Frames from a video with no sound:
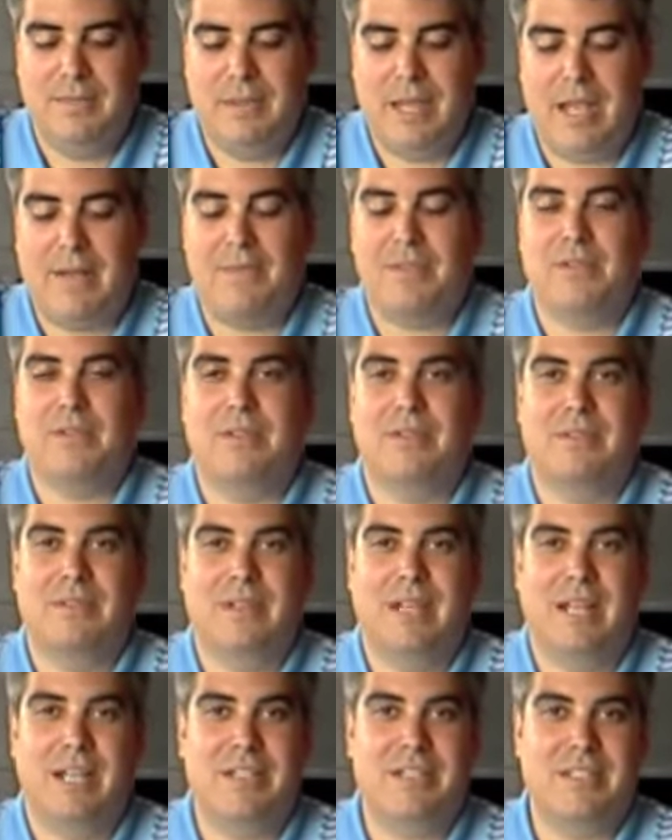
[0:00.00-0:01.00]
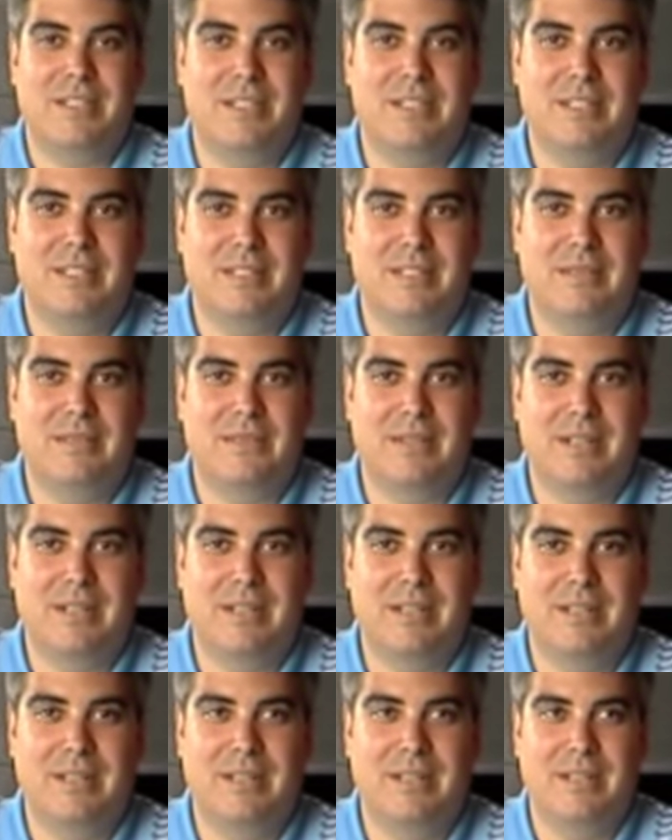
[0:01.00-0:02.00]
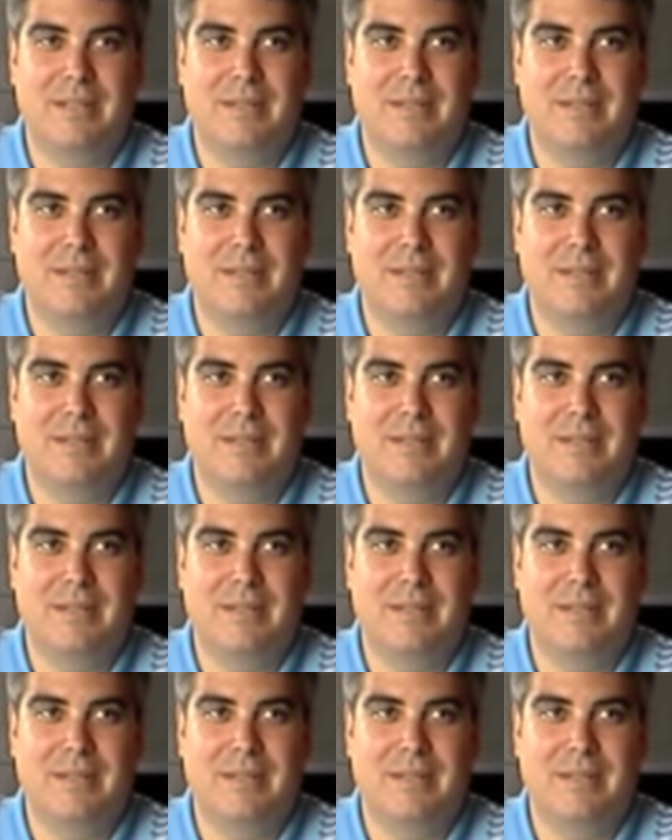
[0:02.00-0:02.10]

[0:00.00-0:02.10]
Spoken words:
After actually delivering